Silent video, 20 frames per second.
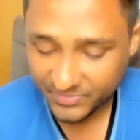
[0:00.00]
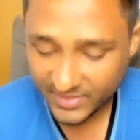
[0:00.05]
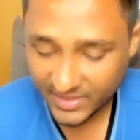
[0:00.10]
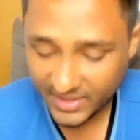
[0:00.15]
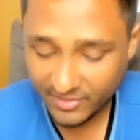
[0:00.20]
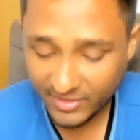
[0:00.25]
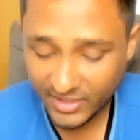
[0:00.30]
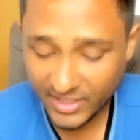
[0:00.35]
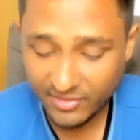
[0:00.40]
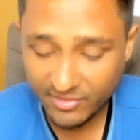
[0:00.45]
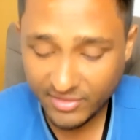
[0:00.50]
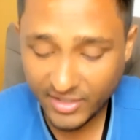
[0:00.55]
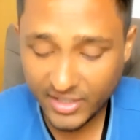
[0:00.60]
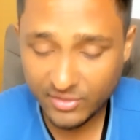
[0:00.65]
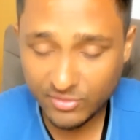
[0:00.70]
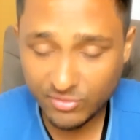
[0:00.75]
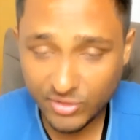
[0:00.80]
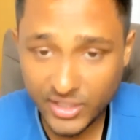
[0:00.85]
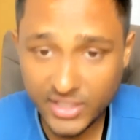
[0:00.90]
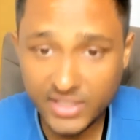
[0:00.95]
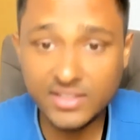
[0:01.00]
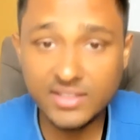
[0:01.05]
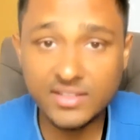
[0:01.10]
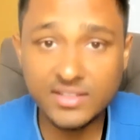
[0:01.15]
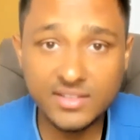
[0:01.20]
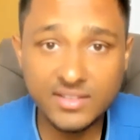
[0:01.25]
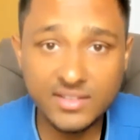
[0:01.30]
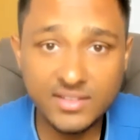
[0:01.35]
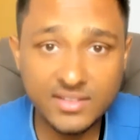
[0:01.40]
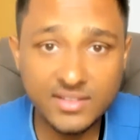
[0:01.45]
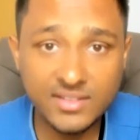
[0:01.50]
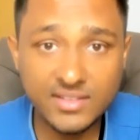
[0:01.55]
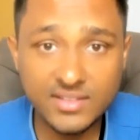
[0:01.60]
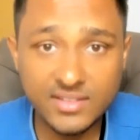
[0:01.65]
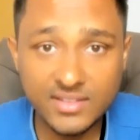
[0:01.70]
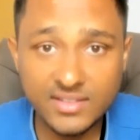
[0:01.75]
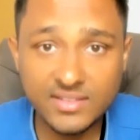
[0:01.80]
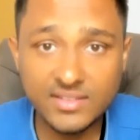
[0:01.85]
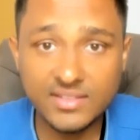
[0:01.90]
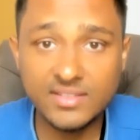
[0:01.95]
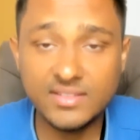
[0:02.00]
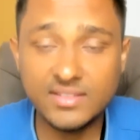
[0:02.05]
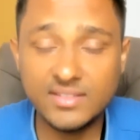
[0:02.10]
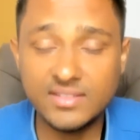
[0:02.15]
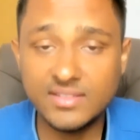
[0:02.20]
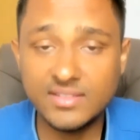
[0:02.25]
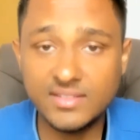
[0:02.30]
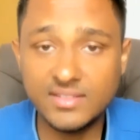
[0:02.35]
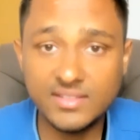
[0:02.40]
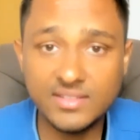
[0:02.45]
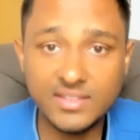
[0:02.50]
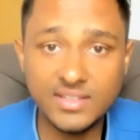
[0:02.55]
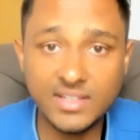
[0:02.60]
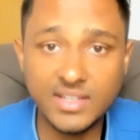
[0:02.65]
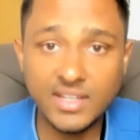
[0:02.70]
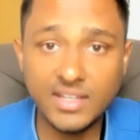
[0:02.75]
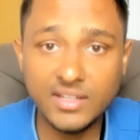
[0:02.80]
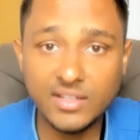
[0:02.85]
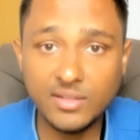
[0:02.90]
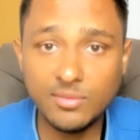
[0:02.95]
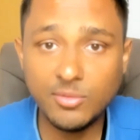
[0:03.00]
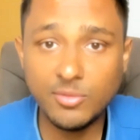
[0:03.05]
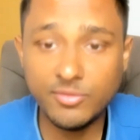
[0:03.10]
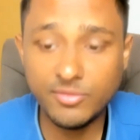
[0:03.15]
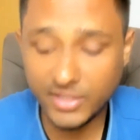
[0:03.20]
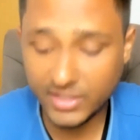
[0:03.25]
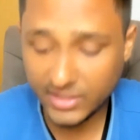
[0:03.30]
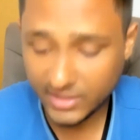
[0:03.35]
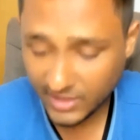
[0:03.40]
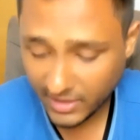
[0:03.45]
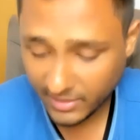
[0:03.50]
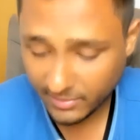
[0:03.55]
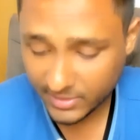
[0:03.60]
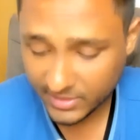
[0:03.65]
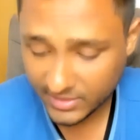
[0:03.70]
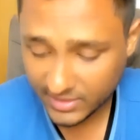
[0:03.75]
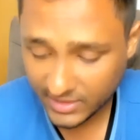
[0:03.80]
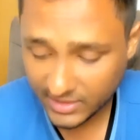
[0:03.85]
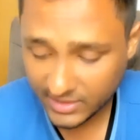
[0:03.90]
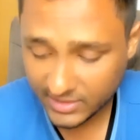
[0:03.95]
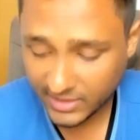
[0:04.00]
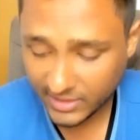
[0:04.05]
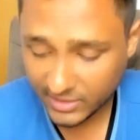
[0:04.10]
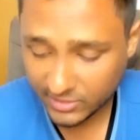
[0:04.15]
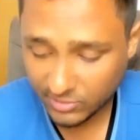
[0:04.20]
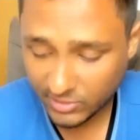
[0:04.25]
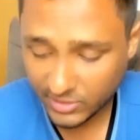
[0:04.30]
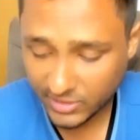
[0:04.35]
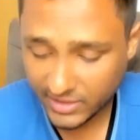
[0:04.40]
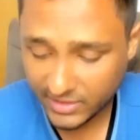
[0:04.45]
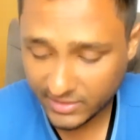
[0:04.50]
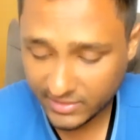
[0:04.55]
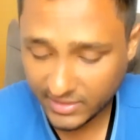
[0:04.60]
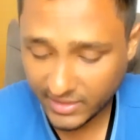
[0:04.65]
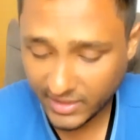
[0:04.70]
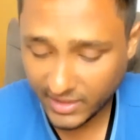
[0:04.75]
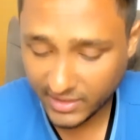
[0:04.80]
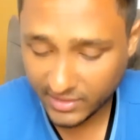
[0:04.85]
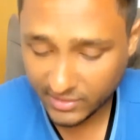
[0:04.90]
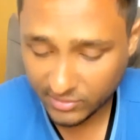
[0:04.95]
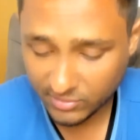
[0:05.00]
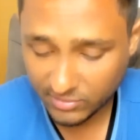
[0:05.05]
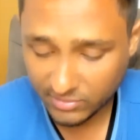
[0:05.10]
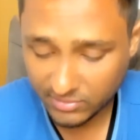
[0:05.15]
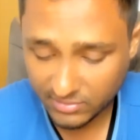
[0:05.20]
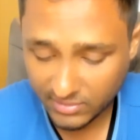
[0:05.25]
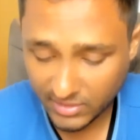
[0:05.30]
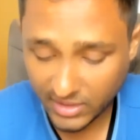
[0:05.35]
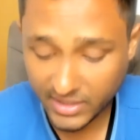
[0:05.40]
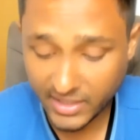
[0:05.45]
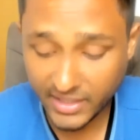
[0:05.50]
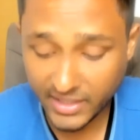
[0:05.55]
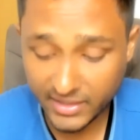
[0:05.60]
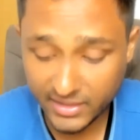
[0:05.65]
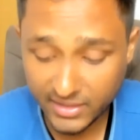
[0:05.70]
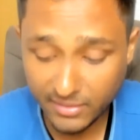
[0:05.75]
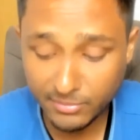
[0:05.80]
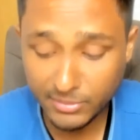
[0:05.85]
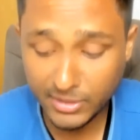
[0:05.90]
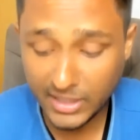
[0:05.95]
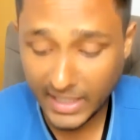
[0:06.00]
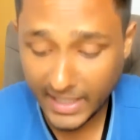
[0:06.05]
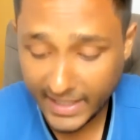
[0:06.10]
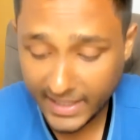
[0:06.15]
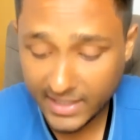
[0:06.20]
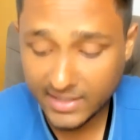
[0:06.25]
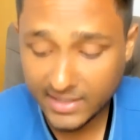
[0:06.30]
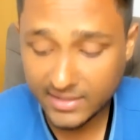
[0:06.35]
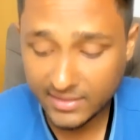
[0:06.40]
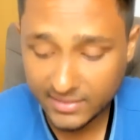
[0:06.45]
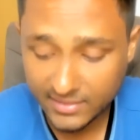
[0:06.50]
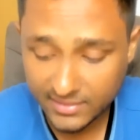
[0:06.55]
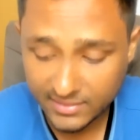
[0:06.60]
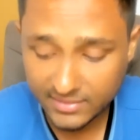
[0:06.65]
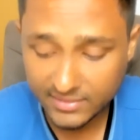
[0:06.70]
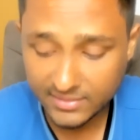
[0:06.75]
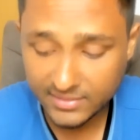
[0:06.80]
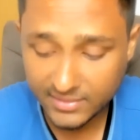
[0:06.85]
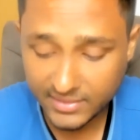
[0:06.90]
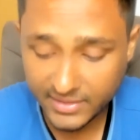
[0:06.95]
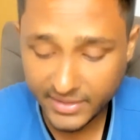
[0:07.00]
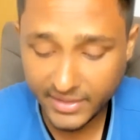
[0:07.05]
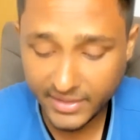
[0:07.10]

Even if I win the kingdom of Indra, basically that's what he's saying. No? A kingdom like the